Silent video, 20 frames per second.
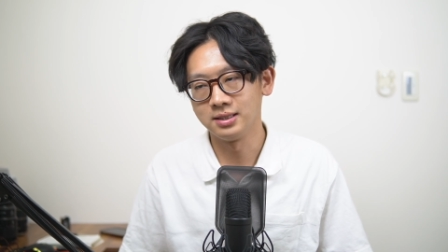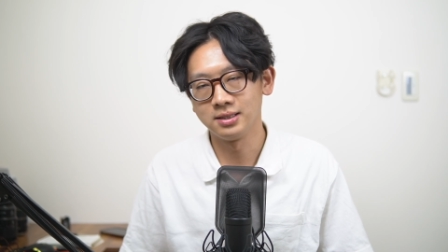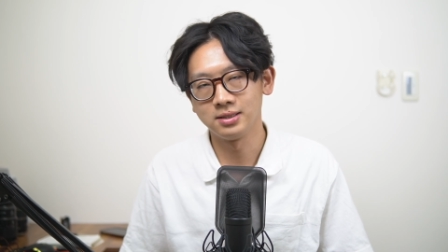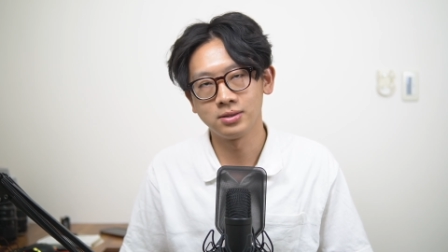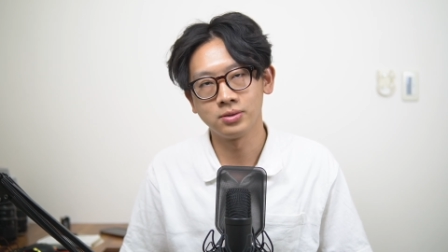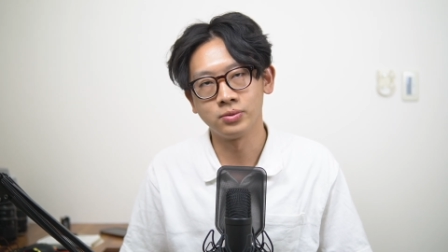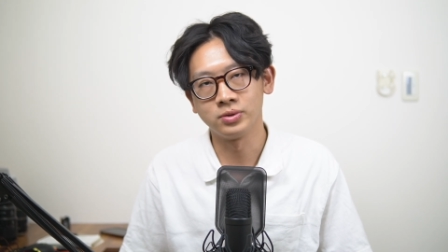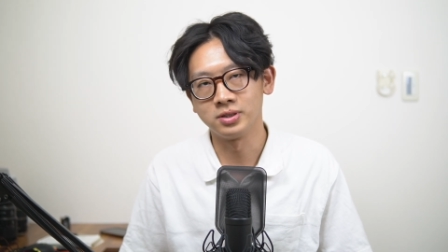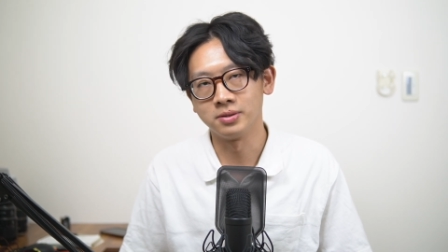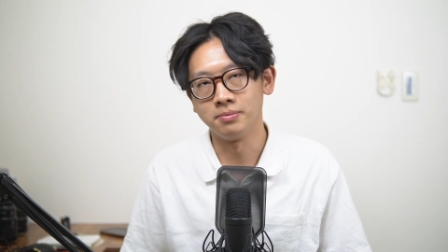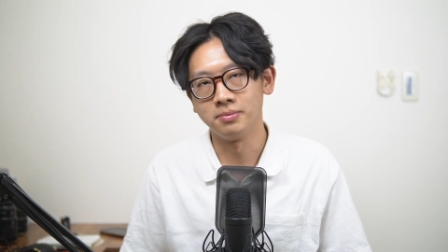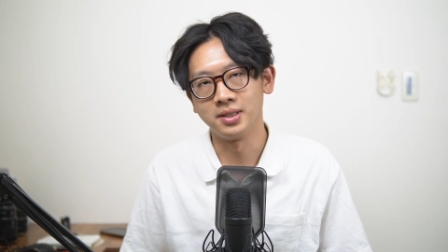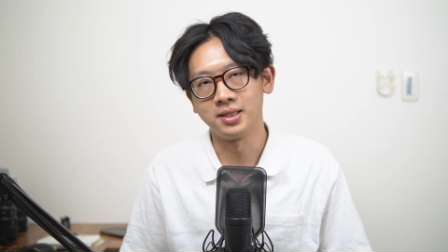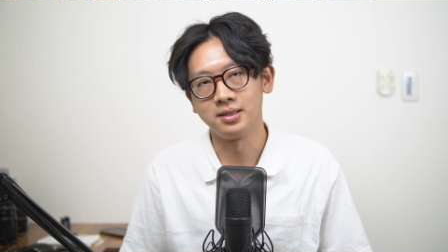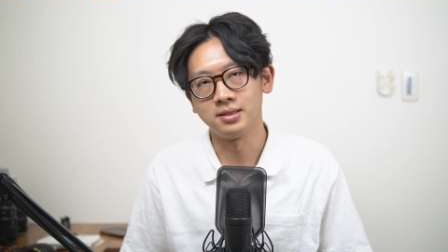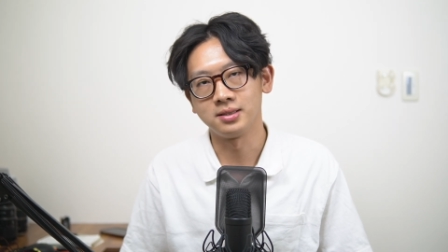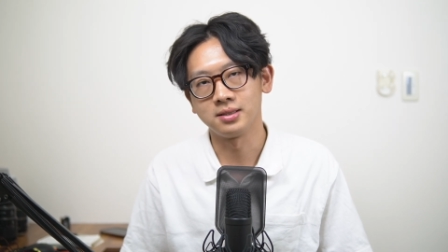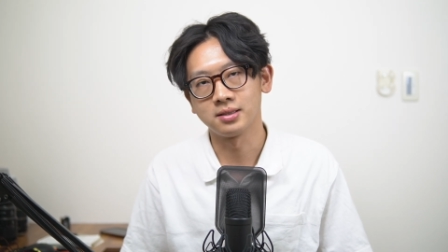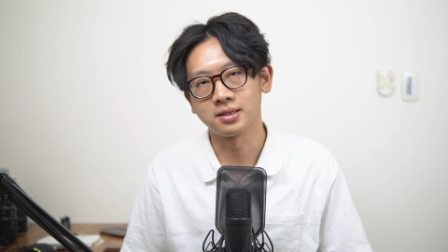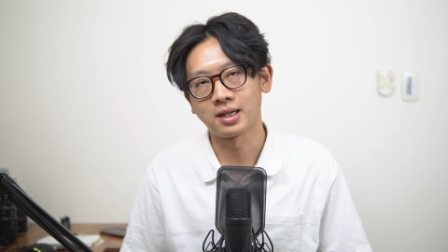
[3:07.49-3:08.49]
It was
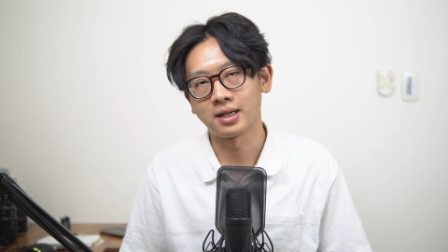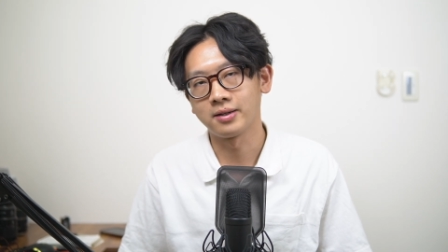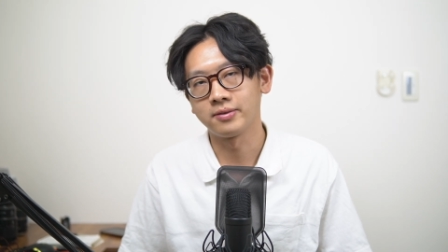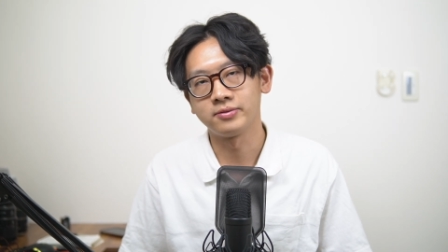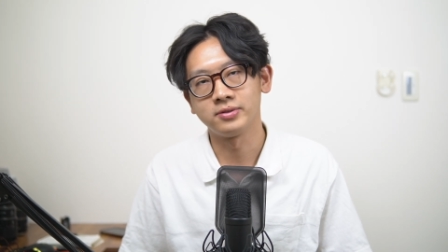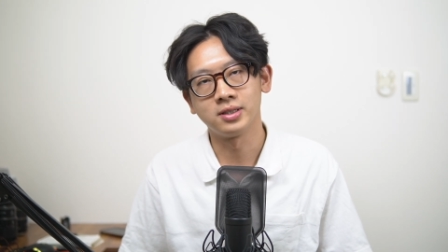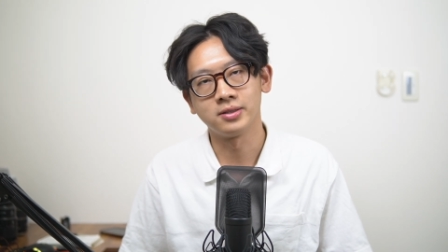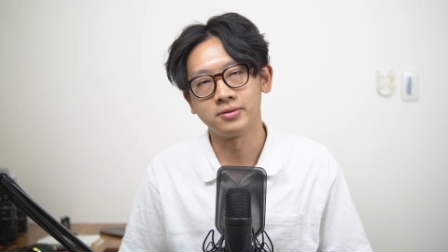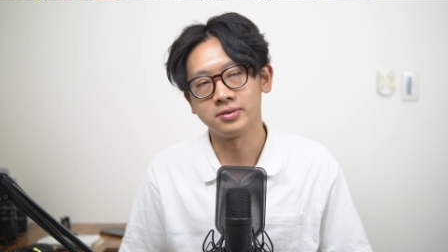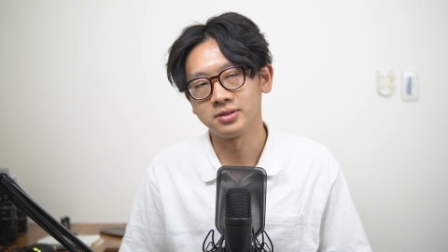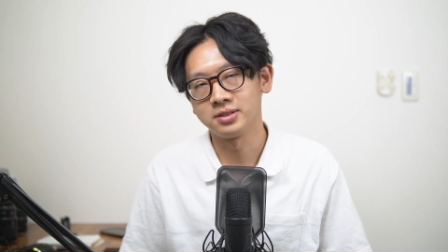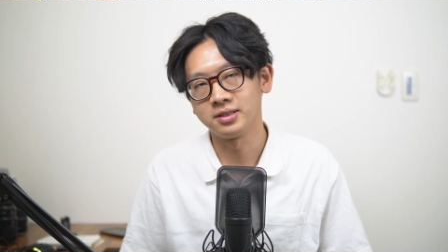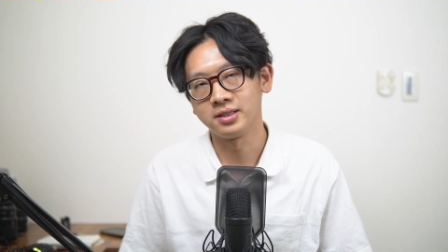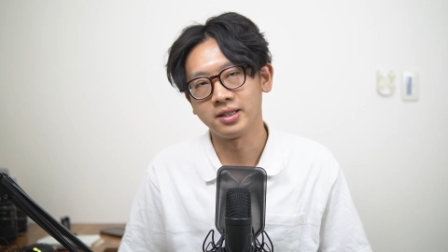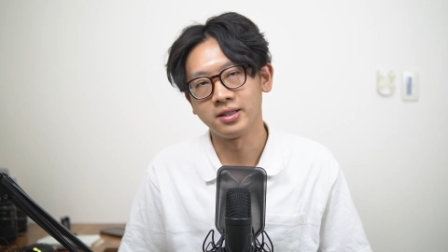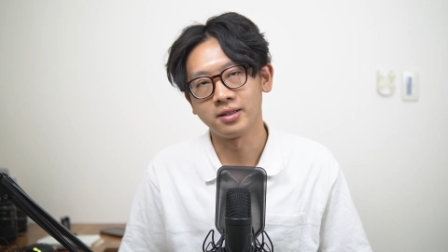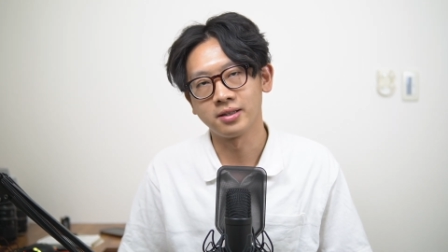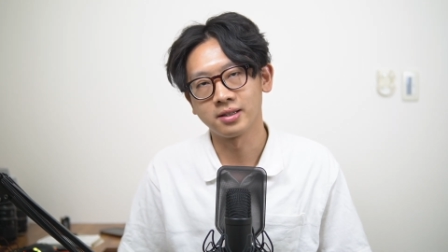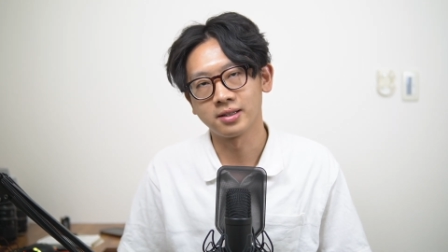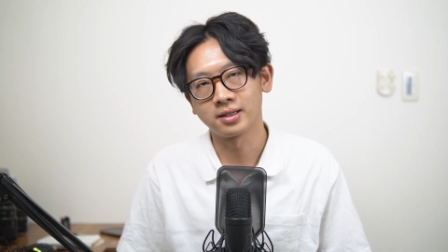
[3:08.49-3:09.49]
amazing. I have never seen
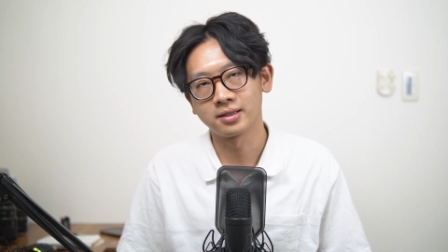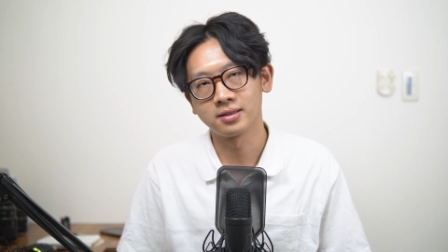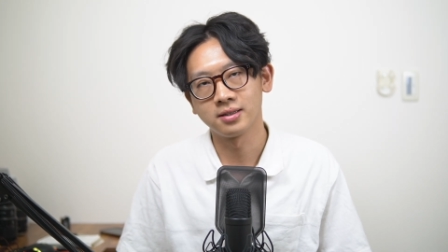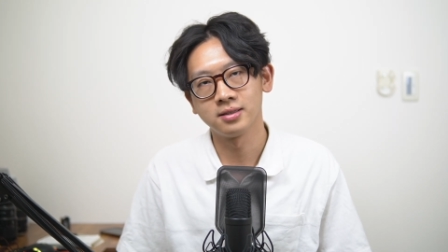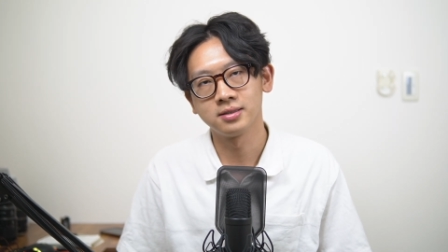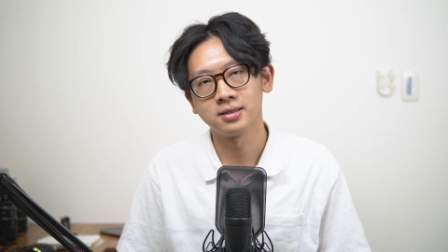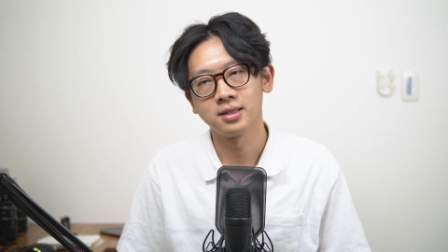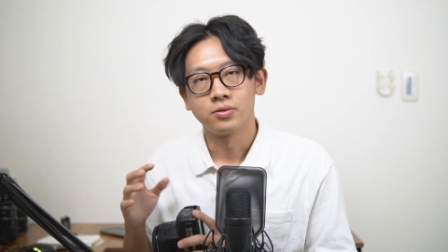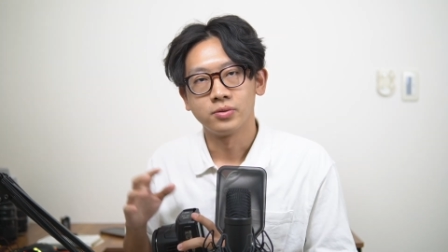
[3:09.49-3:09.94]
anything like this.